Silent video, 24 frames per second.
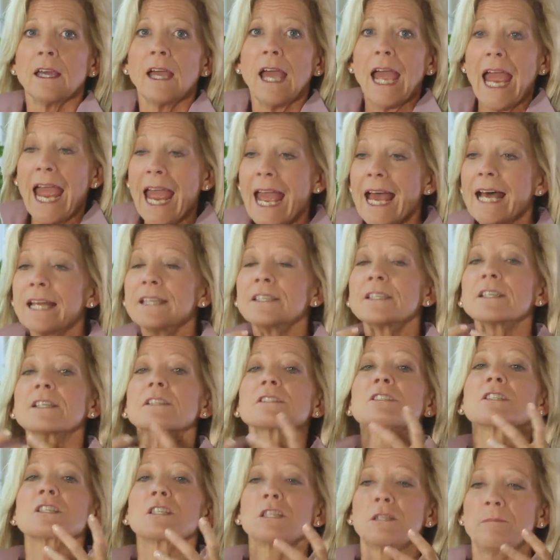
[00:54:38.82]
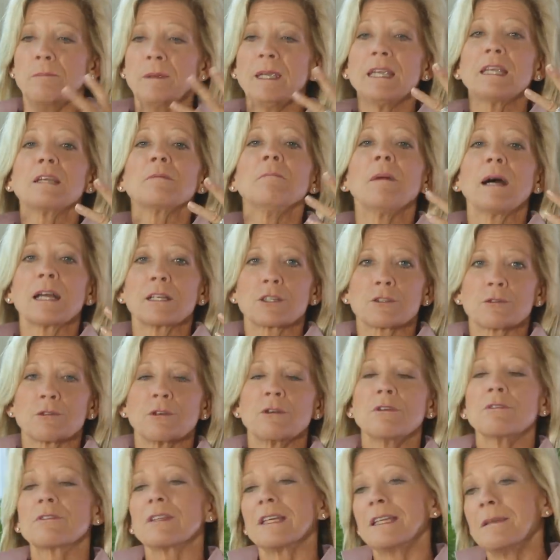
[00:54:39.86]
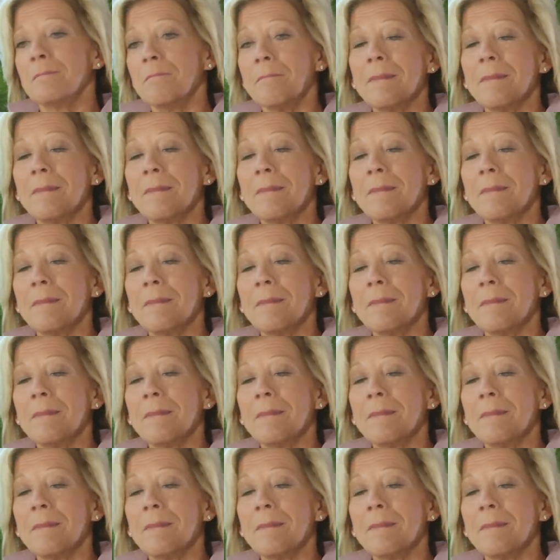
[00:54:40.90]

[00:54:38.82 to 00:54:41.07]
and speak my truth and